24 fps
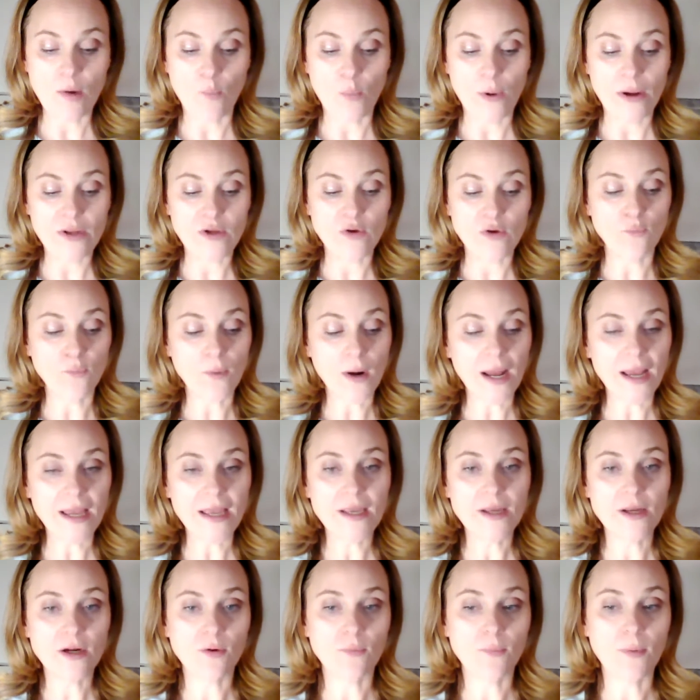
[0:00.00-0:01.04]
when you
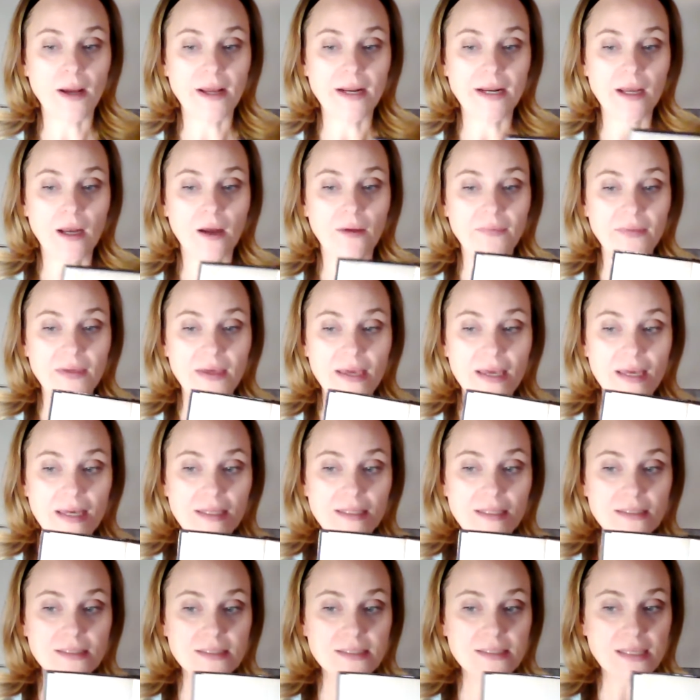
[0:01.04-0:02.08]
write, you're writing on the
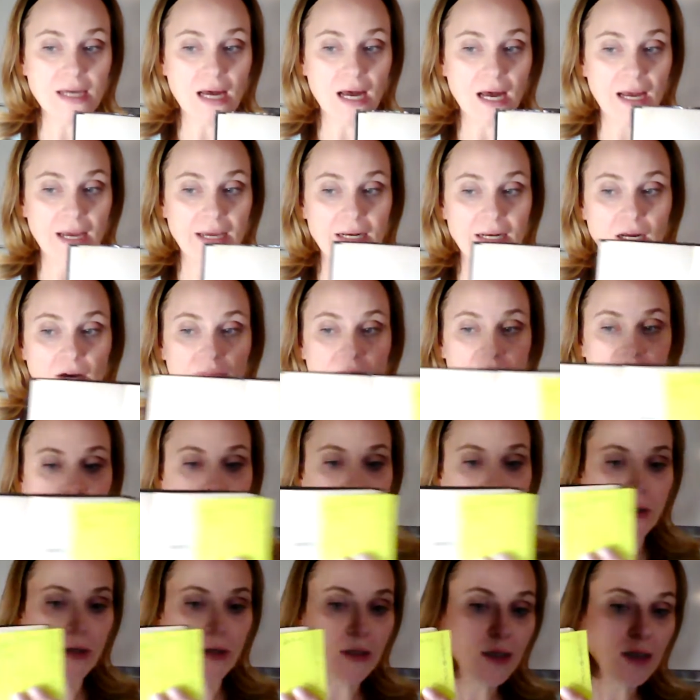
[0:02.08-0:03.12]
inside of your
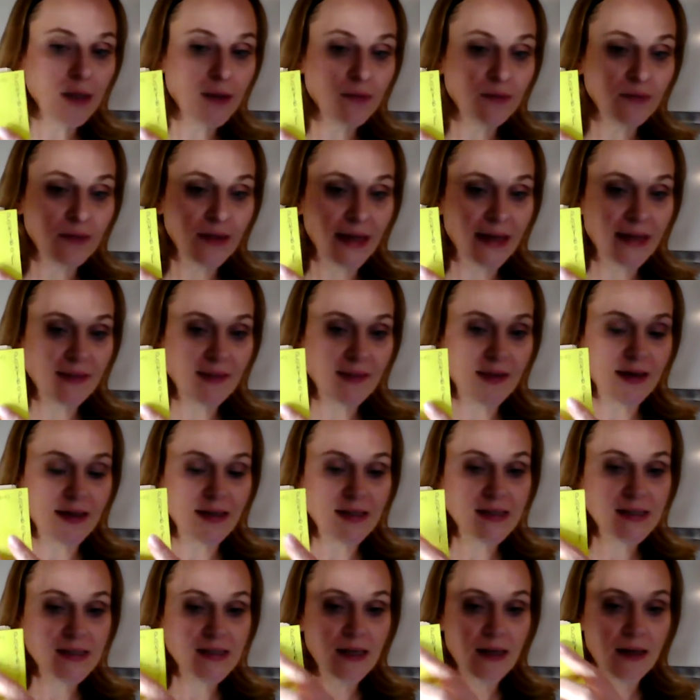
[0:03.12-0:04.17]
book like
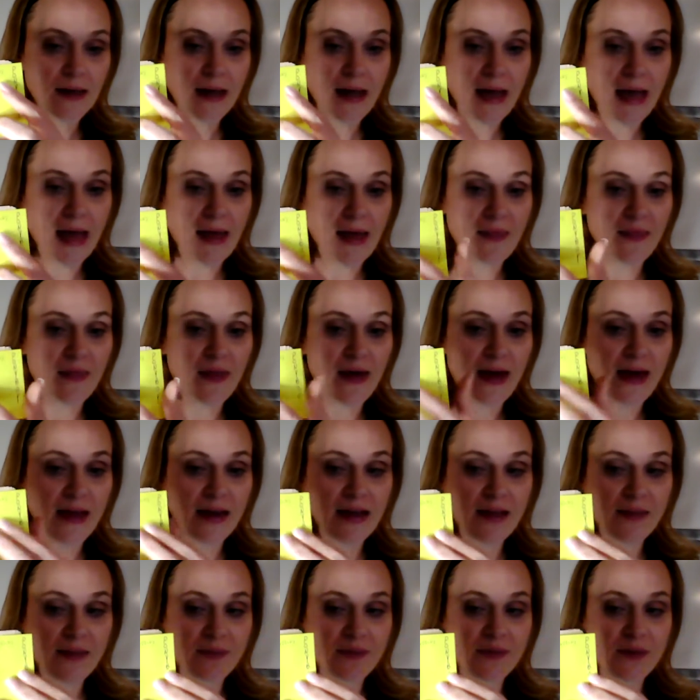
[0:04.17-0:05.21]
this, and
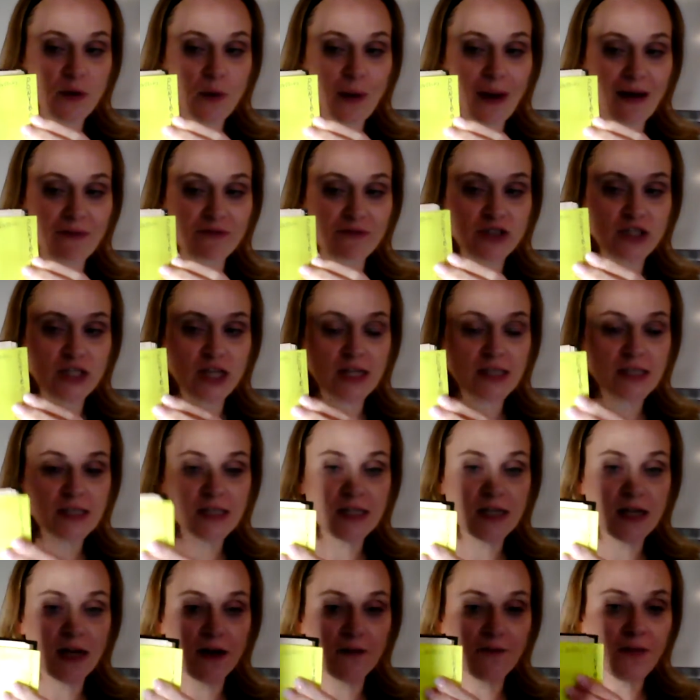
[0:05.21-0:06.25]
then you have just
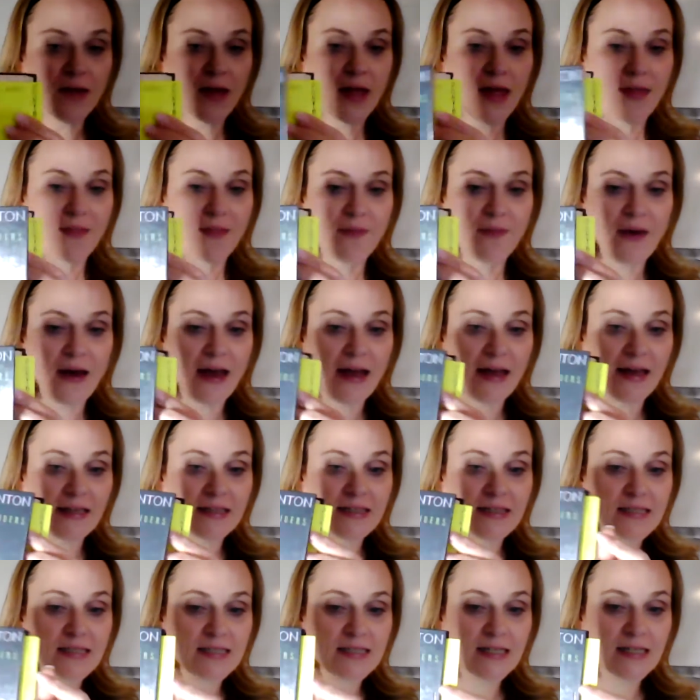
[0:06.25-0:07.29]
enough that it
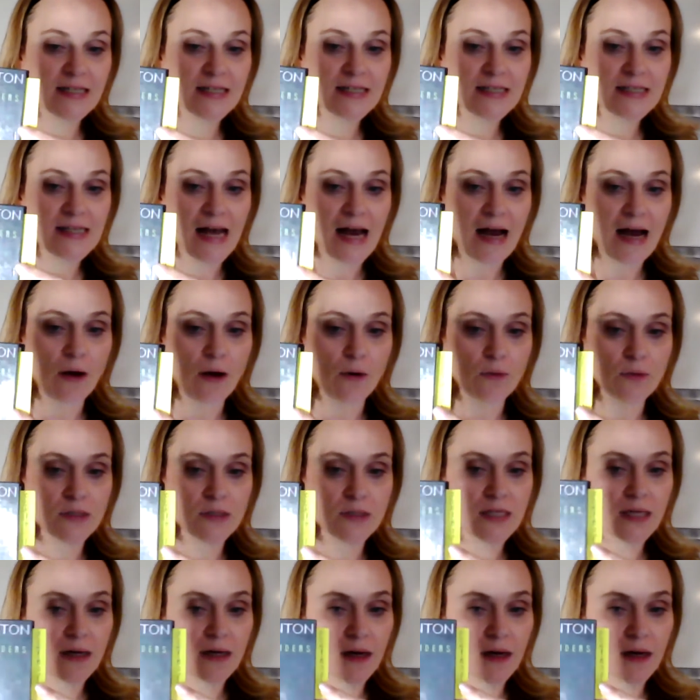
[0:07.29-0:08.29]
sticks out